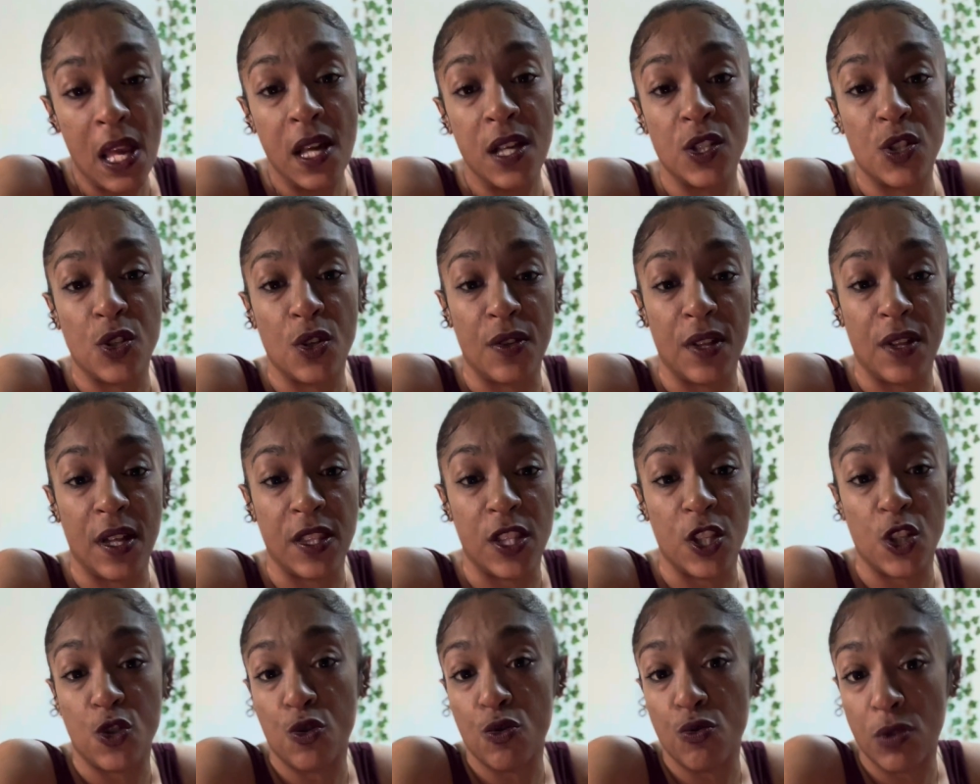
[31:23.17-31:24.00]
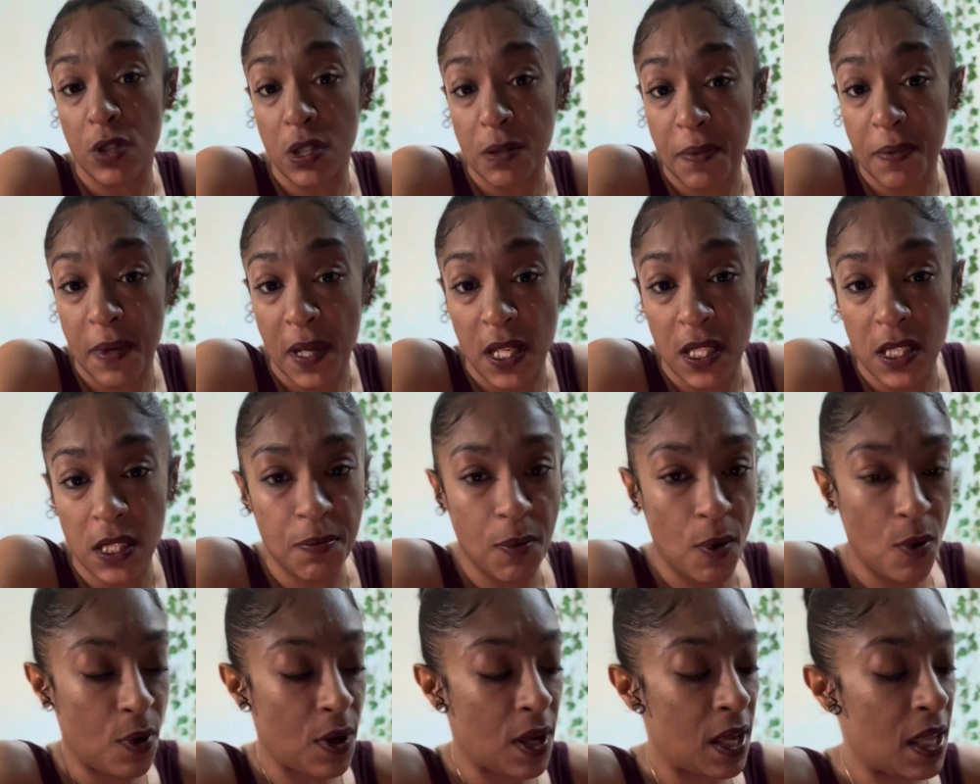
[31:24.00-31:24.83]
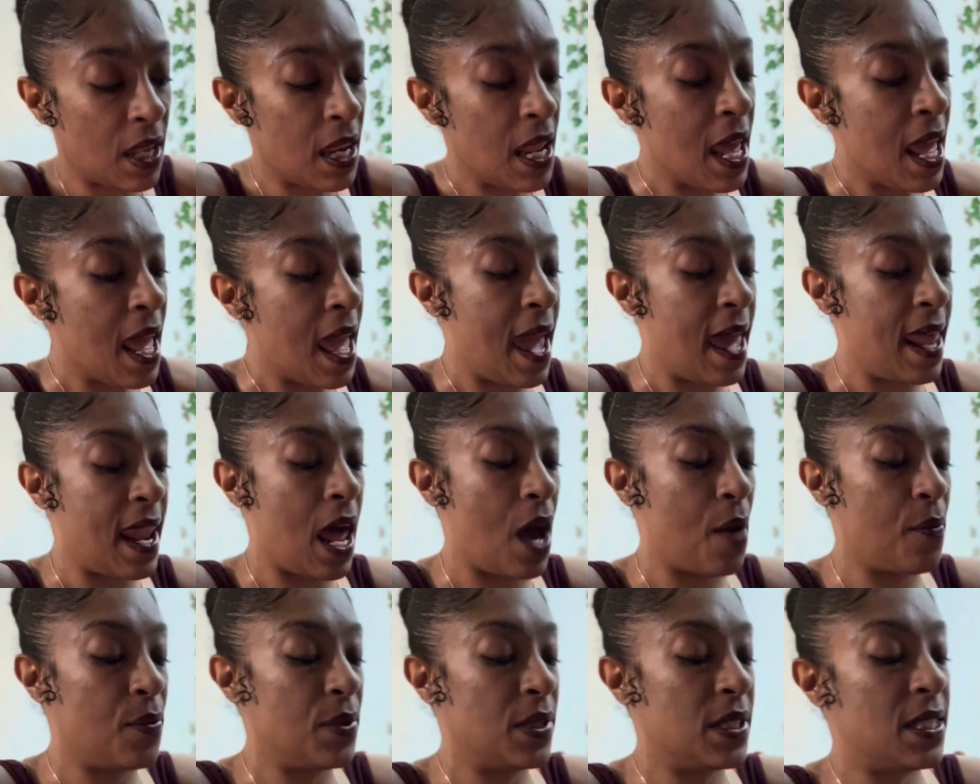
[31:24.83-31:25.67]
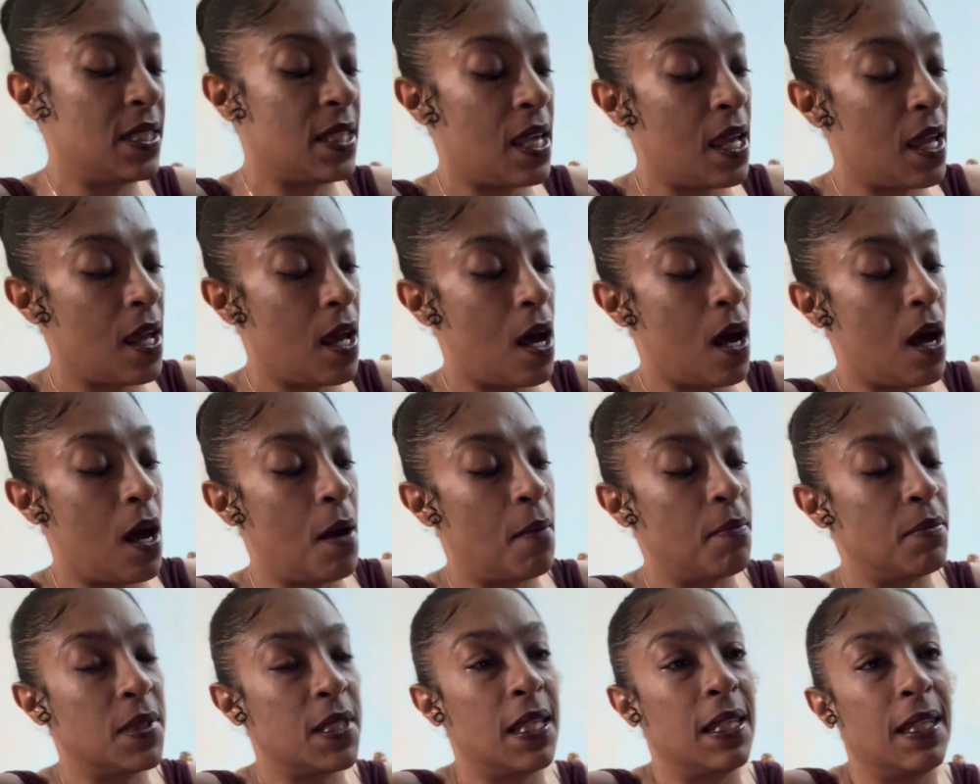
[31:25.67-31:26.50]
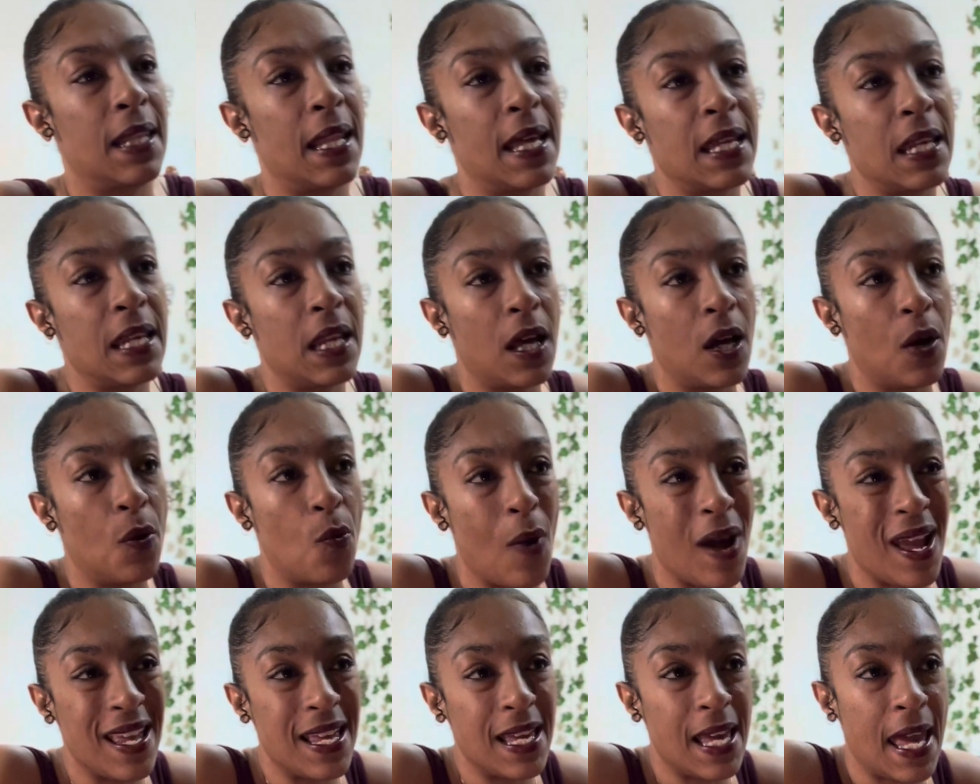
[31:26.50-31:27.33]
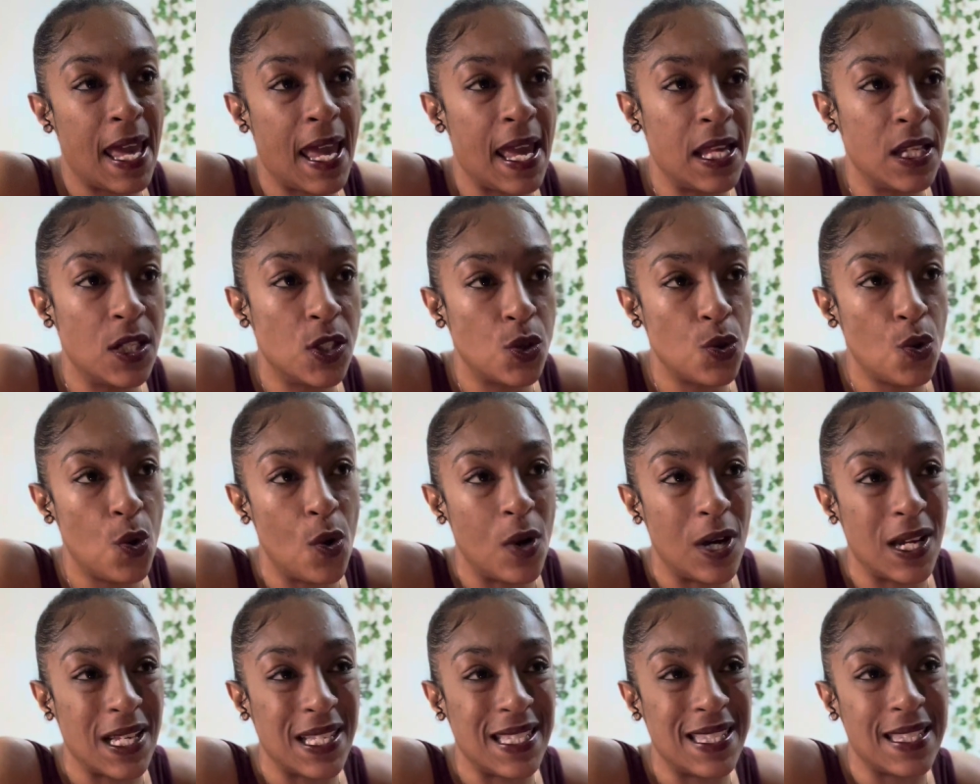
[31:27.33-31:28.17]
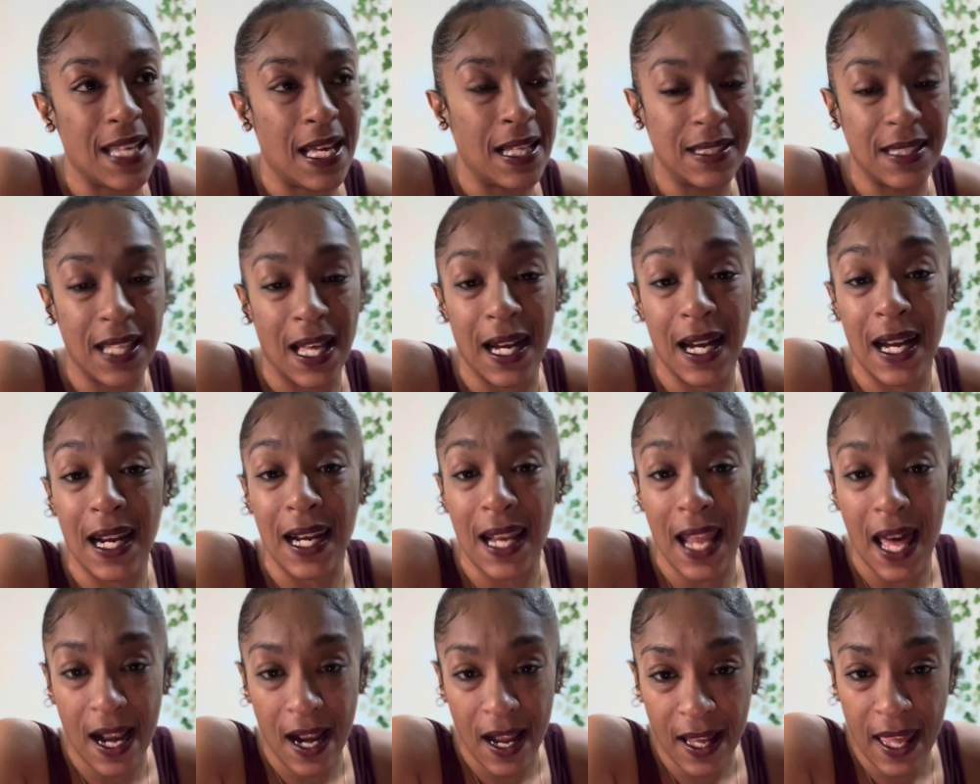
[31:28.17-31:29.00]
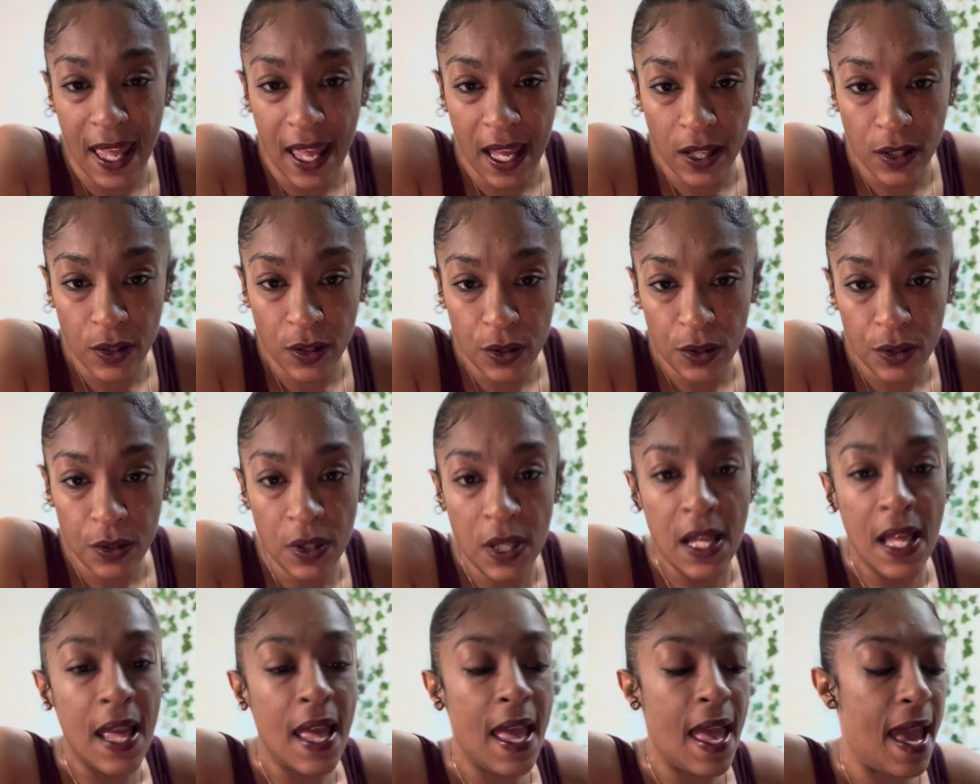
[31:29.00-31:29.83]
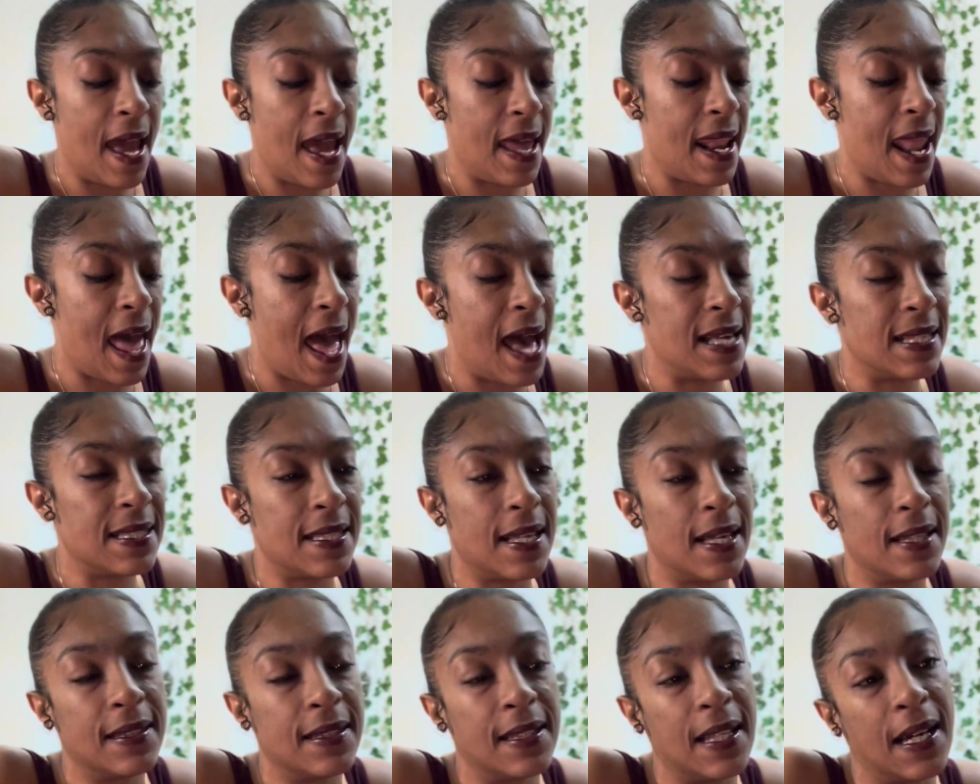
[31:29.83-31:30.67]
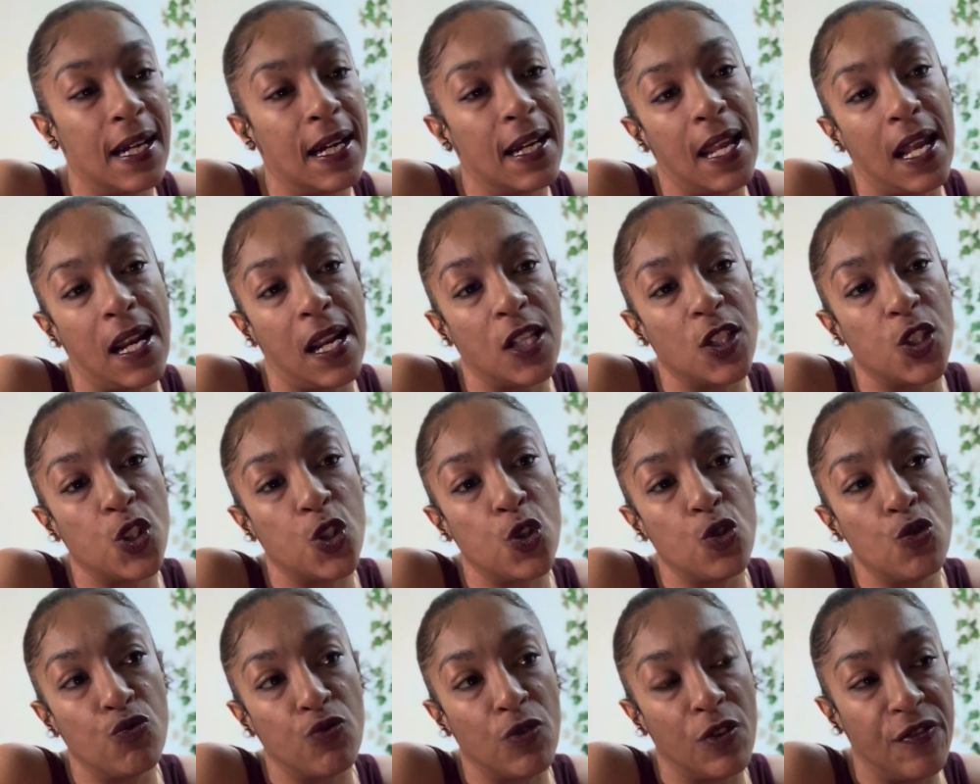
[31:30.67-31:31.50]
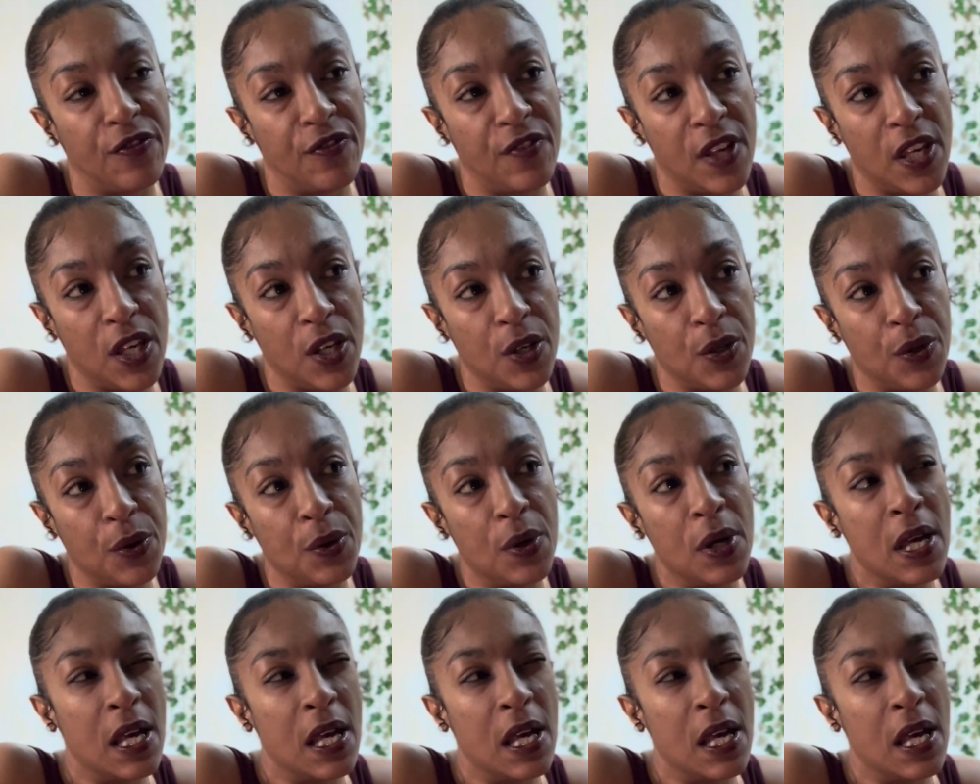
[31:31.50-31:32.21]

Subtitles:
so that the truth is being spoken. And I would say to light a white candle or a Santa Clara candle and ask Santa Clara to reveal